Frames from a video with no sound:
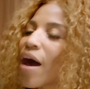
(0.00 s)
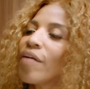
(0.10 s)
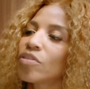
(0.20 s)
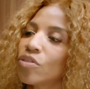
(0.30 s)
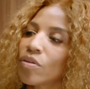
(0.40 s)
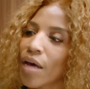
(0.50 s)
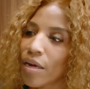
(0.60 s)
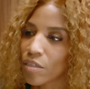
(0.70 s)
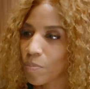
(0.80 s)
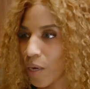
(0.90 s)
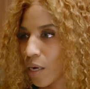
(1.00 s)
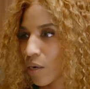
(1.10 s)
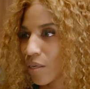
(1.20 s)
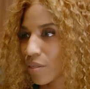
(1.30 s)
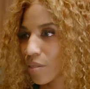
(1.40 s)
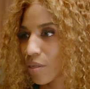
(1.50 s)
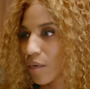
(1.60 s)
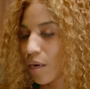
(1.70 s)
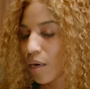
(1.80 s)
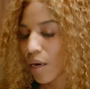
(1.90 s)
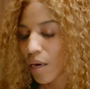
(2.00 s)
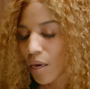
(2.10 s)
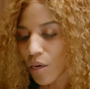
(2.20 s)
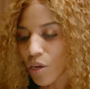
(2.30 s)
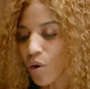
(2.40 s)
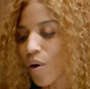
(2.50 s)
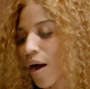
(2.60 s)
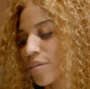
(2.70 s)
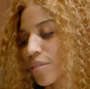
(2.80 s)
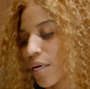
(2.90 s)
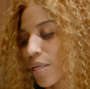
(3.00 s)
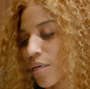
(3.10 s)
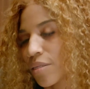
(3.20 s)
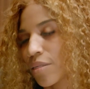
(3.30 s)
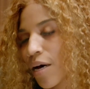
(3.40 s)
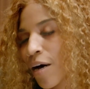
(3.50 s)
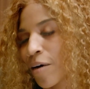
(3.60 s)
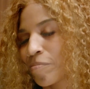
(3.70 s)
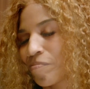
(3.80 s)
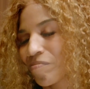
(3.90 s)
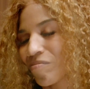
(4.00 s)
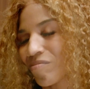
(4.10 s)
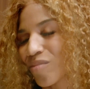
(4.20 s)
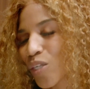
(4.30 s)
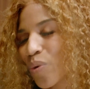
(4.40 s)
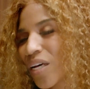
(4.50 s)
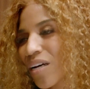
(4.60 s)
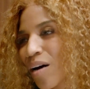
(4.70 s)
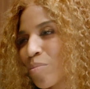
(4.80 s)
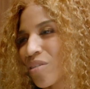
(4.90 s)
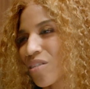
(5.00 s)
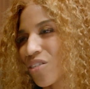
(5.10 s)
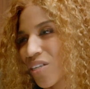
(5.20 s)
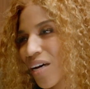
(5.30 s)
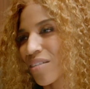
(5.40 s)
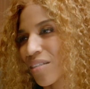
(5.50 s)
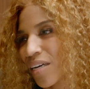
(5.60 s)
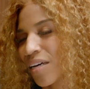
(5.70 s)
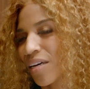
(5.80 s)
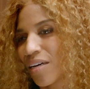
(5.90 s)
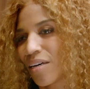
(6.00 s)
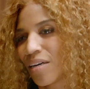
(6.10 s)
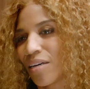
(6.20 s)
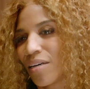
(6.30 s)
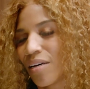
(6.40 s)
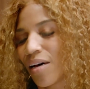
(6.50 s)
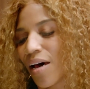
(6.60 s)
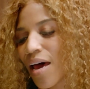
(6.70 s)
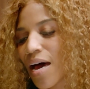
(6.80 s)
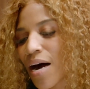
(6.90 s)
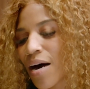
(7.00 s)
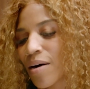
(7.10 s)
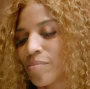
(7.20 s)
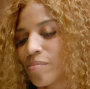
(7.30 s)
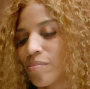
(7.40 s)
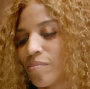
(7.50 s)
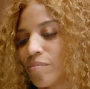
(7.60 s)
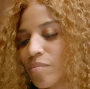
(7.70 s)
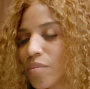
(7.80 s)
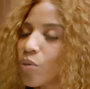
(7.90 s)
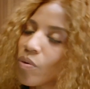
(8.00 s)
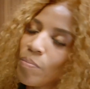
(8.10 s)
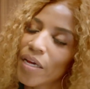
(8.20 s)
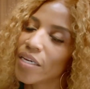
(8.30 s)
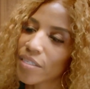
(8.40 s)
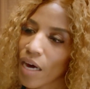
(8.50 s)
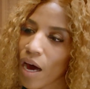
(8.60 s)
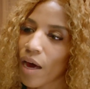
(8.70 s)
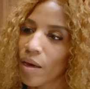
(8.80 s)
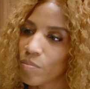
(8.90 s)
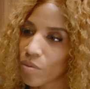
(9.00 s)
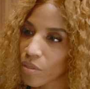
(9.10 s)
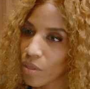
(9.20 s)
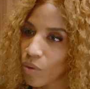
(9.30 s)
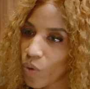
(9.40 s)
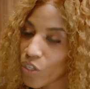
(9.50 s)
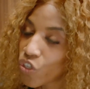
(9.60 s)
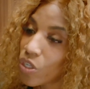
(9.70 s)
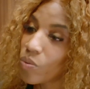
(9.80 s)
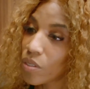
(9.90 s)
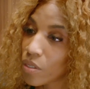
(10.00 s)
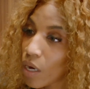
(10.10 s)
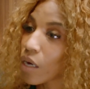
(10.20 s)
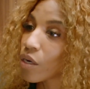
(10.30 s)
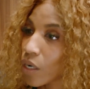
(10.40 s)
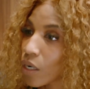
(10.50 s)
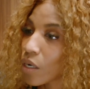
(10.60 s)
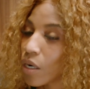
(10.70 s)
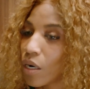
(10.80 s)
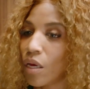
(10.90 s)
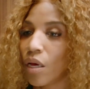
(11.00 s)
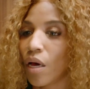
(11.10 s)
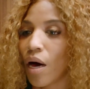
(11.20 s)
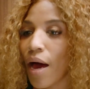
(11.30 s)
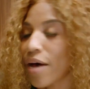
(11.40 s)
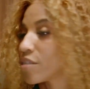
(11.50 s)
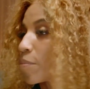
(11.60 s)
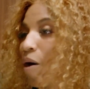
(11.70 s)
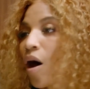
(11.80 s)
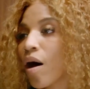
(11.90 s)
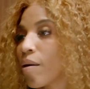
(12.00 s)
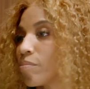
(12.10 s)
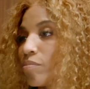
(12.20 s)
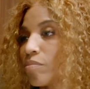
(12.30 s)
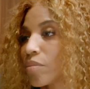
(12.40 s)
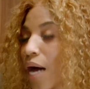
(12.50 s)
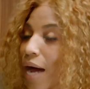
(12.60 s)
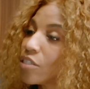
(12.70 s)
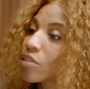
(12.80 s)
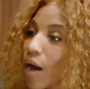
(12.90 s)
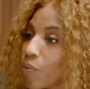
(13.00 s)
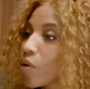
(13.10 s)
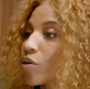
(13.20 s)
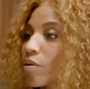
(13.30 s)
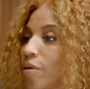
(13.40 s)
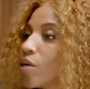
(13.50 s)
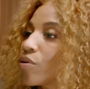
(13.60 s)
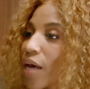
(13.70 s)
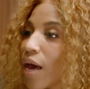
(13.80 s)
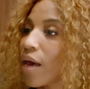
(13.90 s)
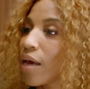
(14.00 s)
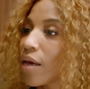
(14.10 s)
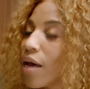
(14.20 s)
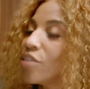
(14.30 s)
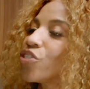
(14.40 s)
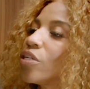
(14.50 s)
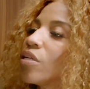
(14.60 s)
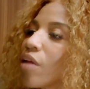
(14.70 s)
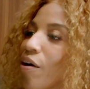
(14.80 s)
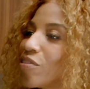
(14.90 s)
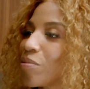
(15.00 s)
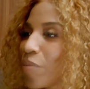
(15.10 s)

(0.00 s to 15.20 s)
have to do that as parents. You know, I say this when it comes to Cheslie. There were many times when she was younger, as a mom, that I want her to be okay. And she loves